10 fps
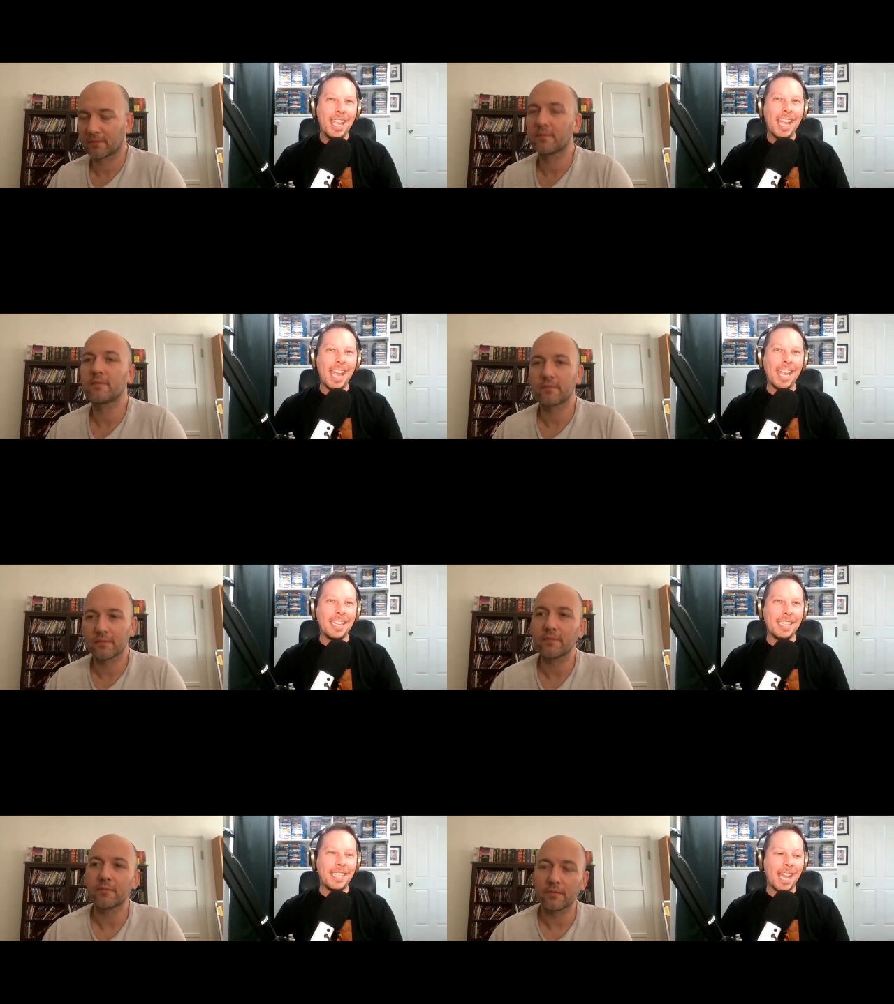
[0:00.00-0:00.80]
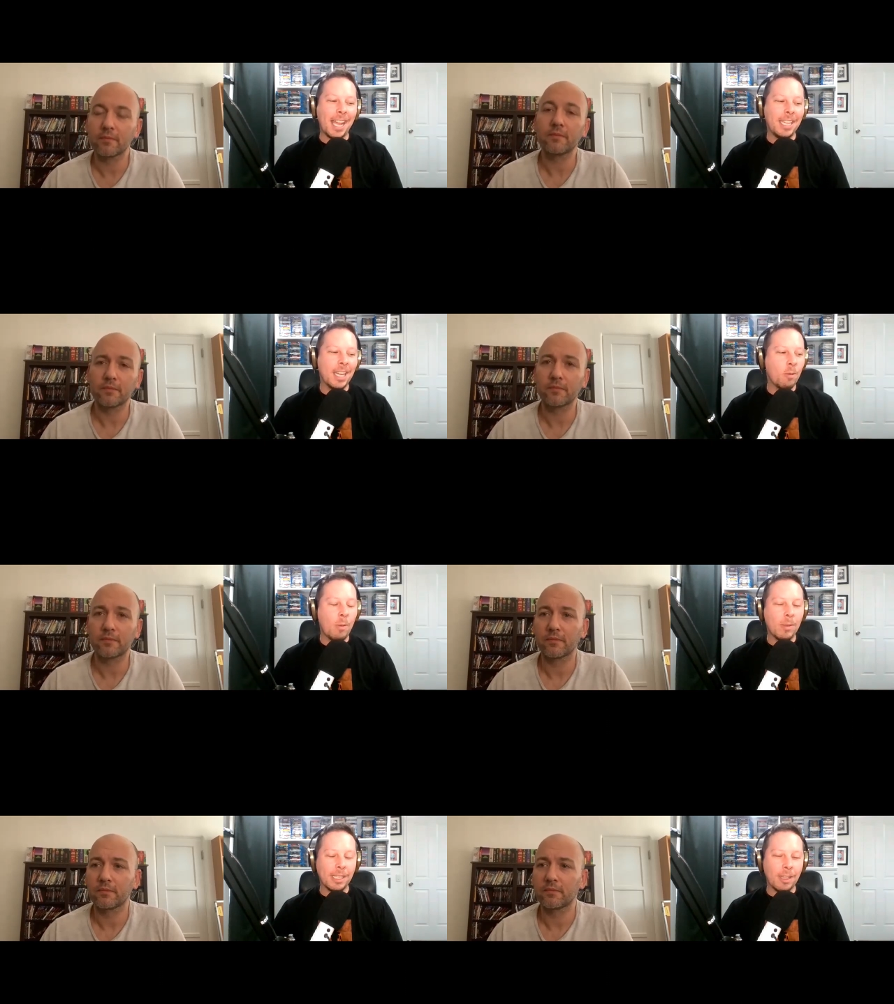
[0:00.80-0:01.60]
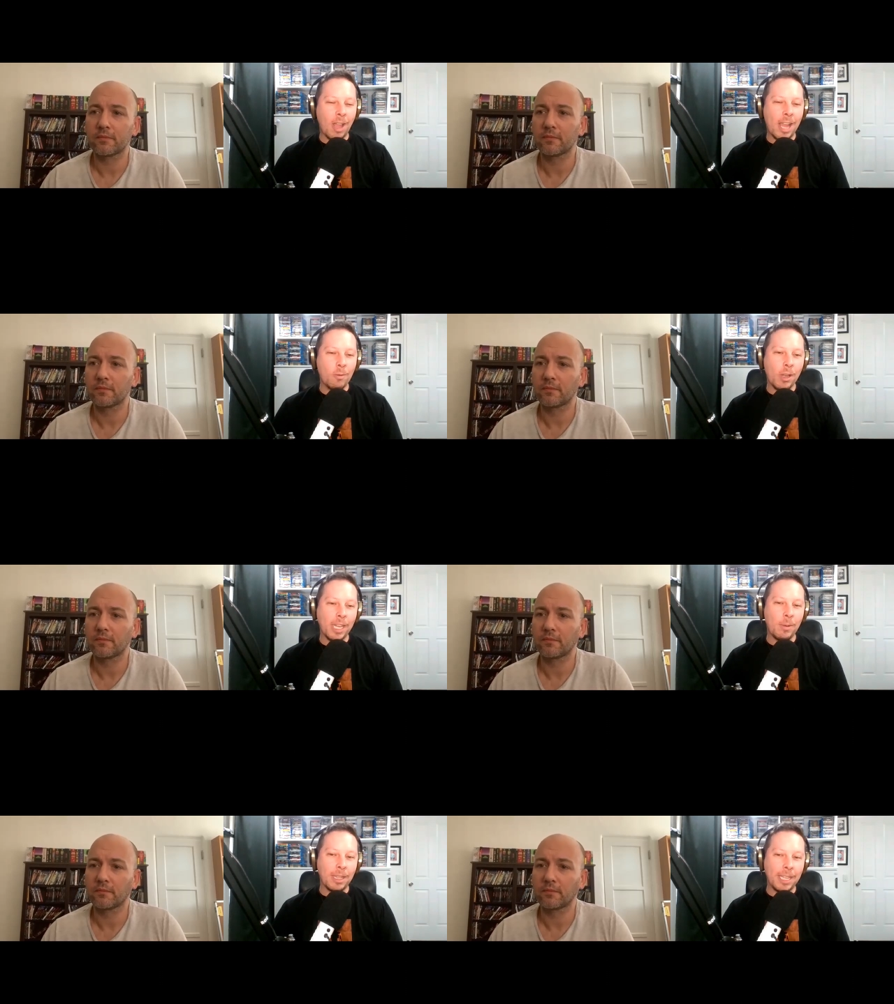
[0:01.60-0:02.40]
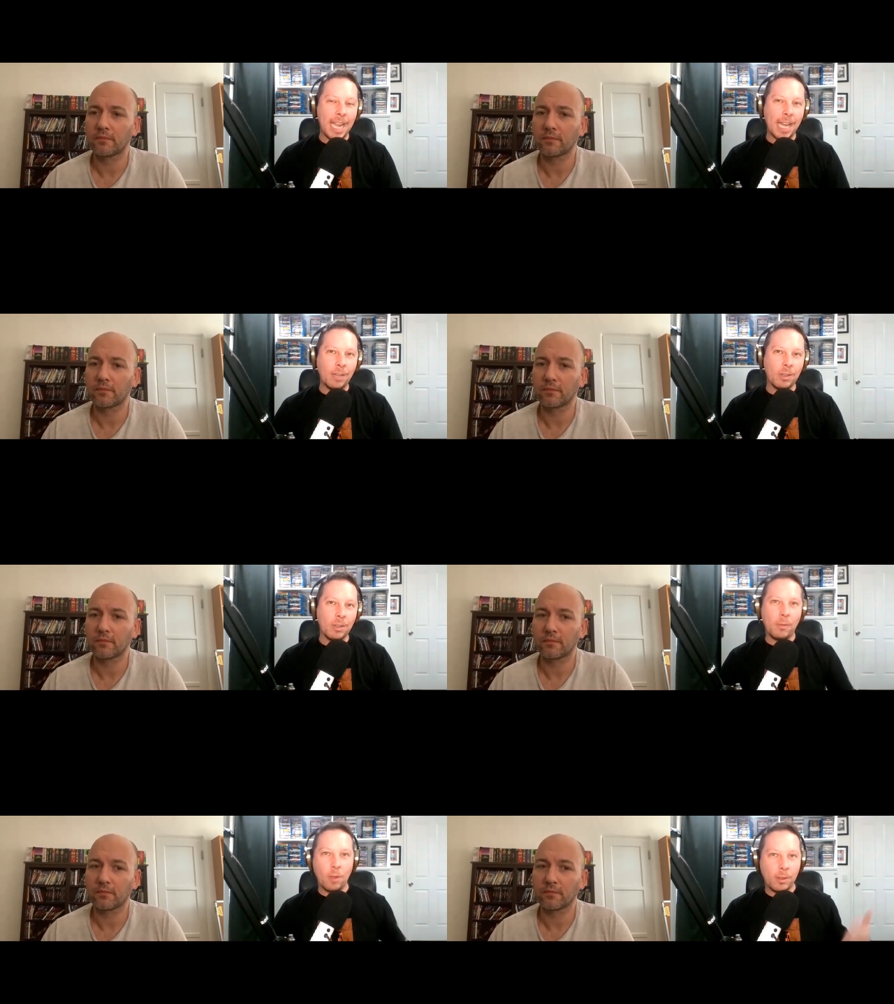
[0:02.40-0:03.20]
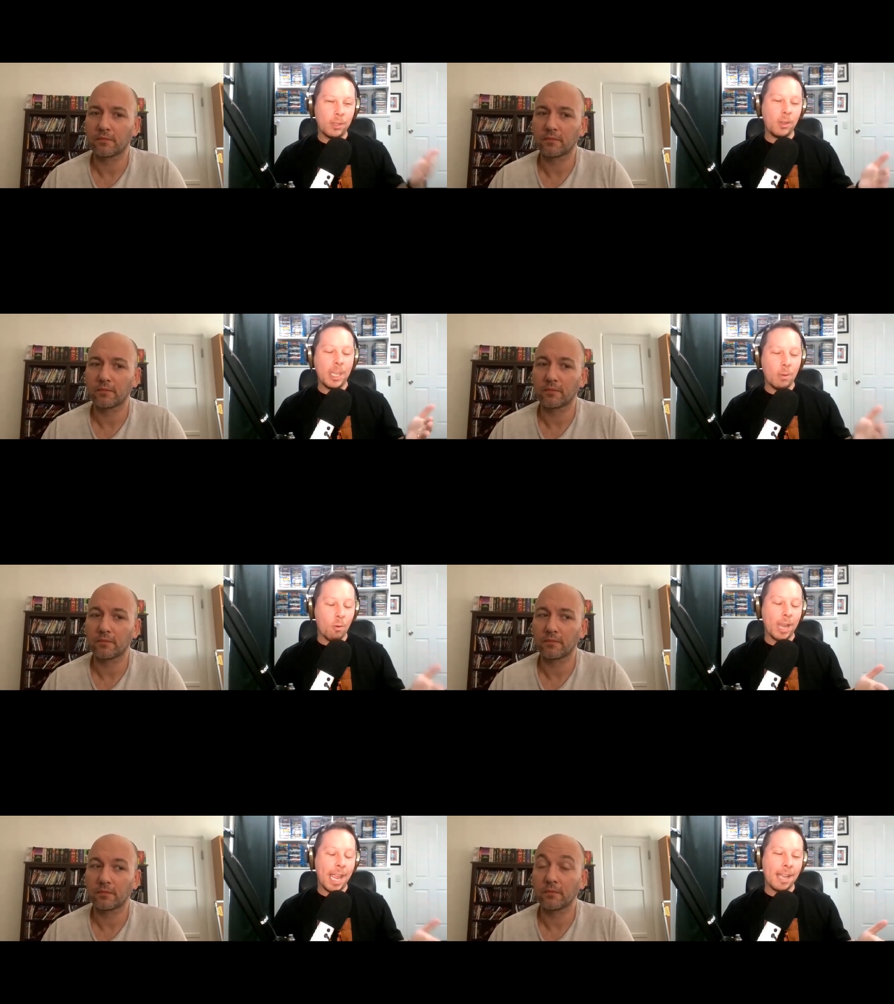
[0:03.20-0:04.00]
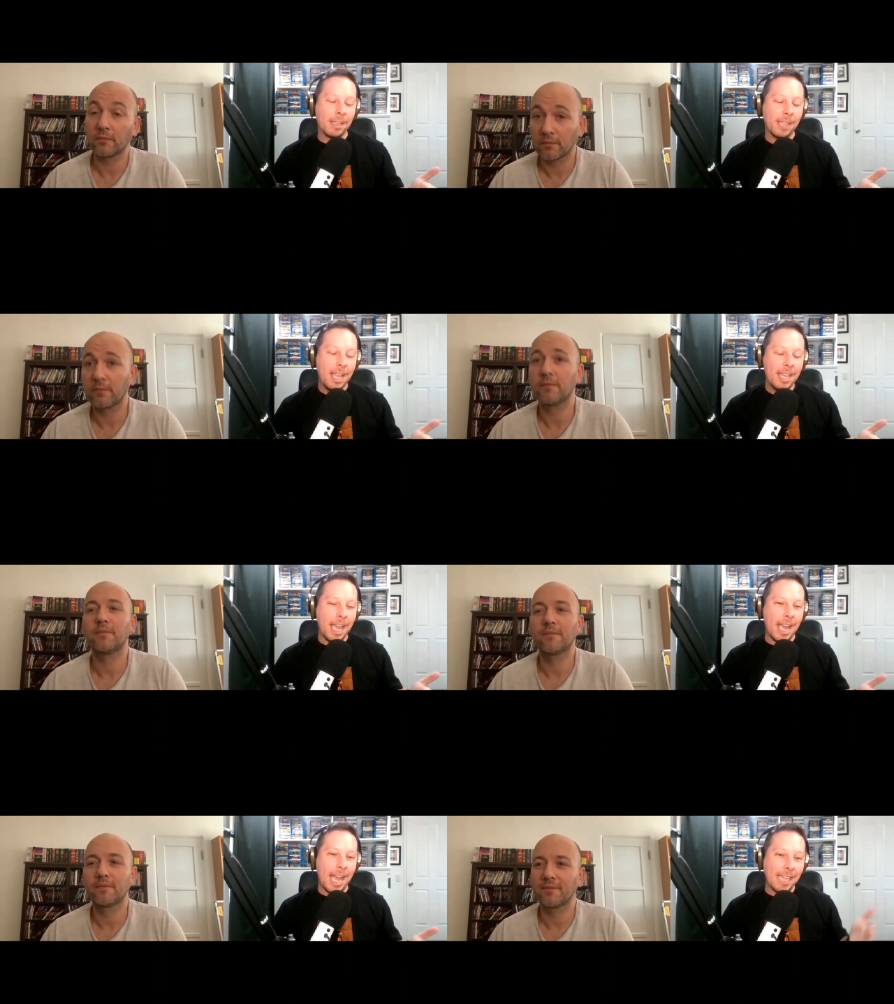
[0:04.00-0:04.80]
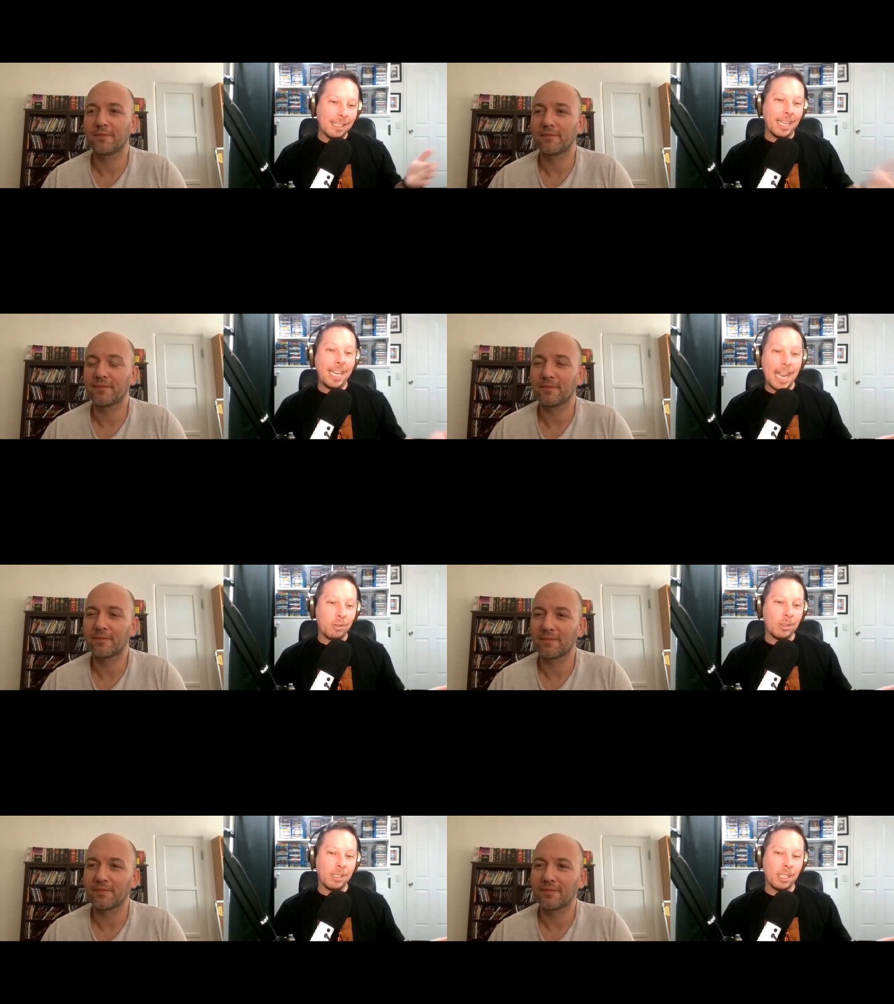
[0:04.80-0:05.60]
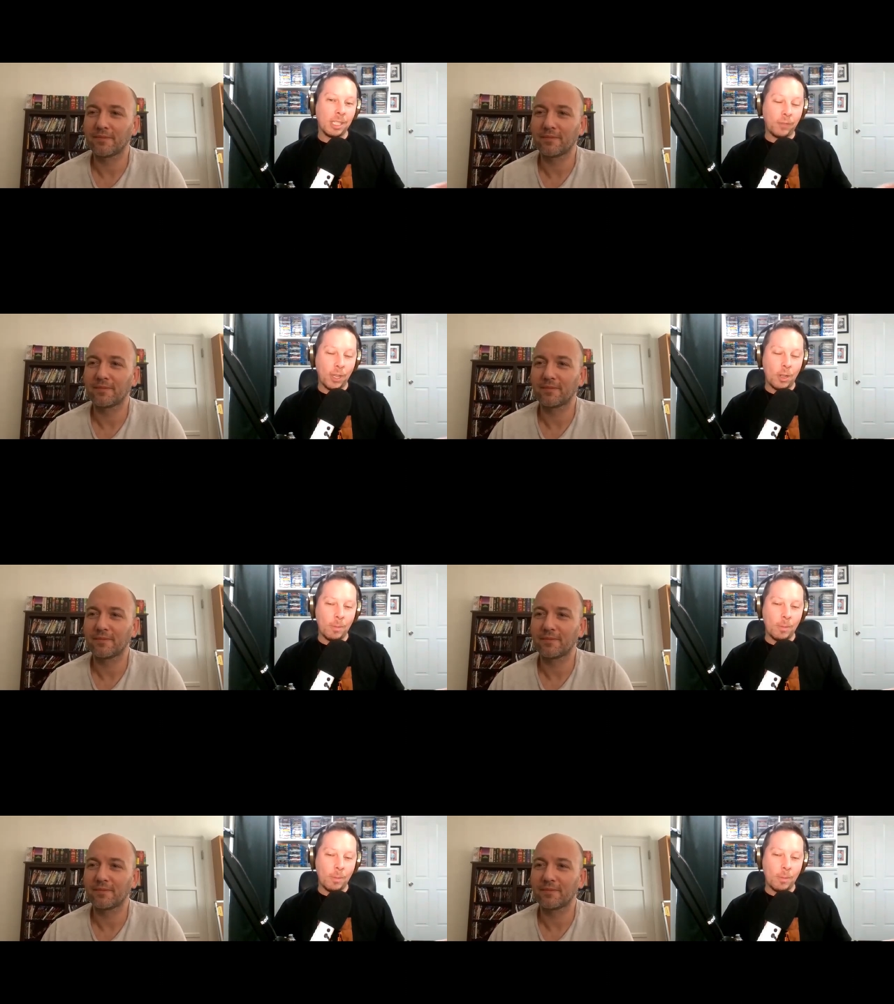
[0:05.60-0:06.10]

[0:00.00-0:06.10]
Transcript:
Speaker 1: And, uh, you know, what was it like working with lead actress? We've got Suki Waterhouse, uh, as a lead actress in this film.